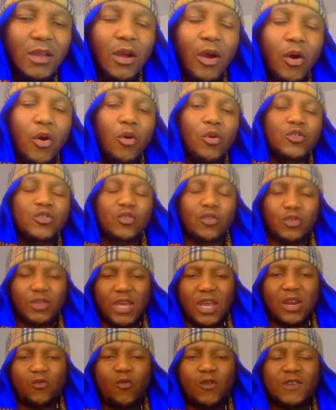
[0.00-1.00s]
Oh, so
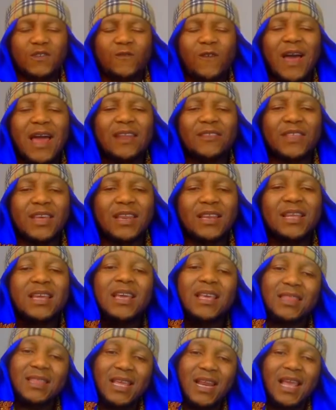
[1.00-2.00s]
then what's value then?
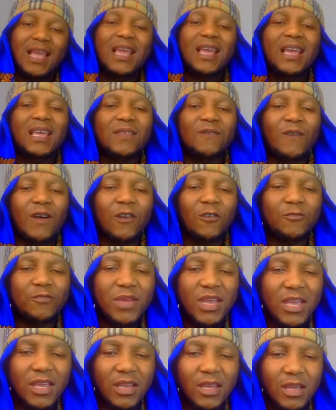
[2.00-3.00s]
Then I can get the value of
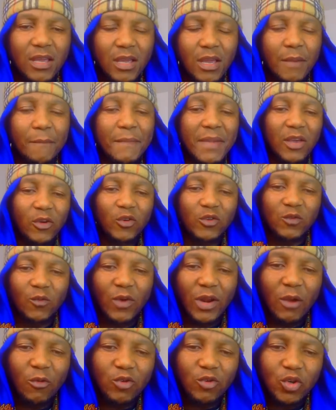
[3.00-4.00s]
b. Because
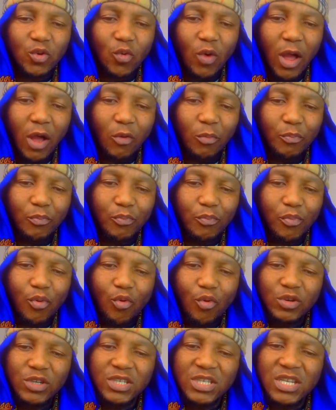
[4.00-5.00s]
what I will do, I'll
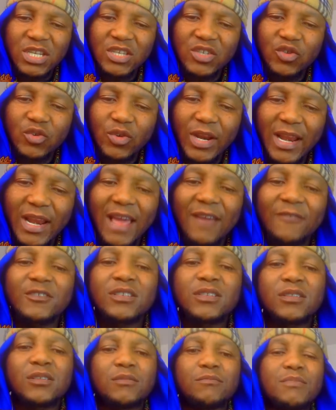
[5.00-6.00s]
push this to the
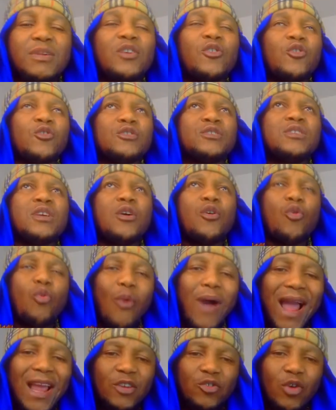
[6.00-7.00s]
left. Because
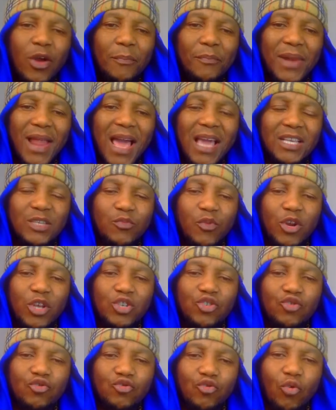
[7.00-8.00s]
why do I apply
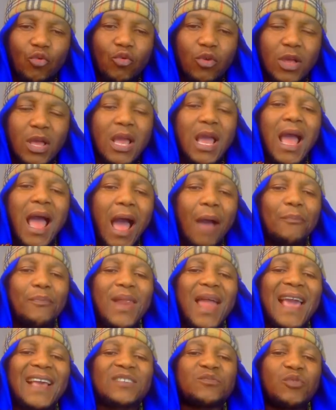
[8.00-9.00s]
exponential rule? I
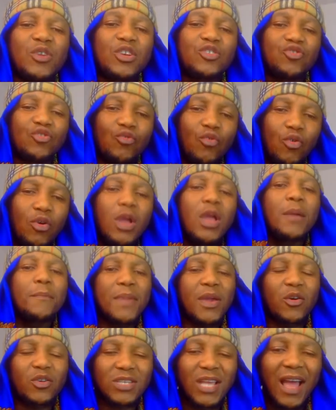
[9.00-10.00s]
apply exponential rule
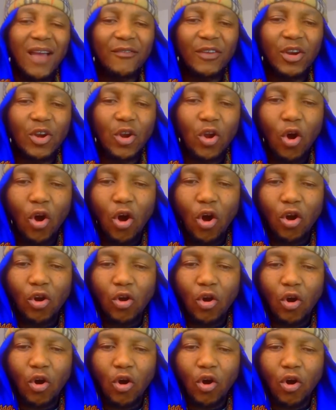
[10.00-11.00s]
because I have a log
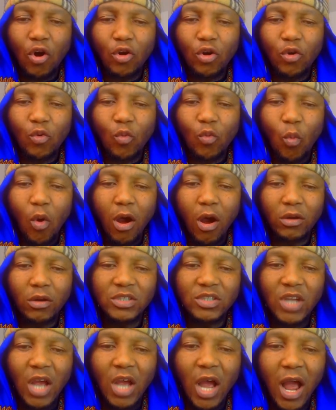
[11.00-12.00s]
on one
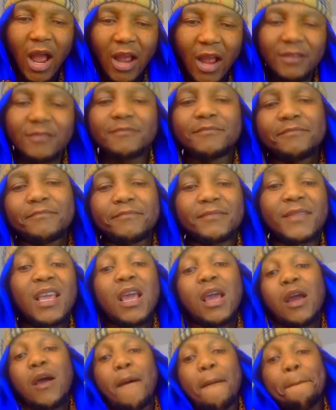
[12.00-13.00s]
side.
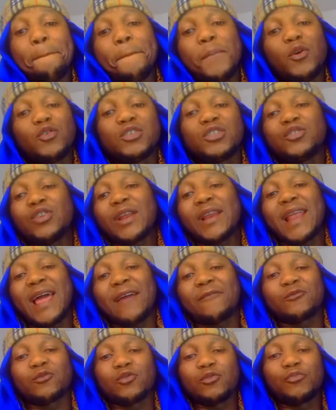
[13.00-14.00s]
Push to the
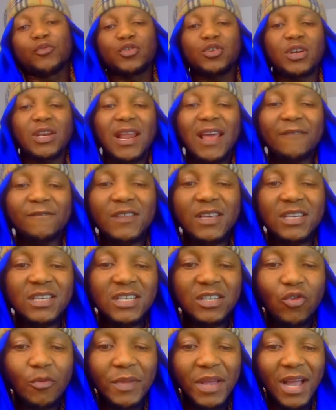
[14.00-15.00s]
left. When you push to the left, this
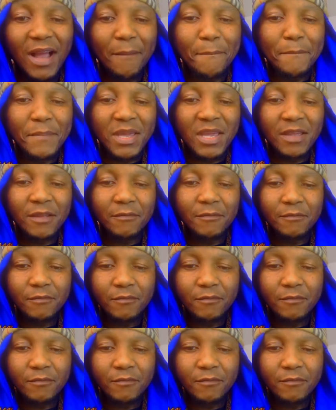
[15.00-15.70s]
is going to become b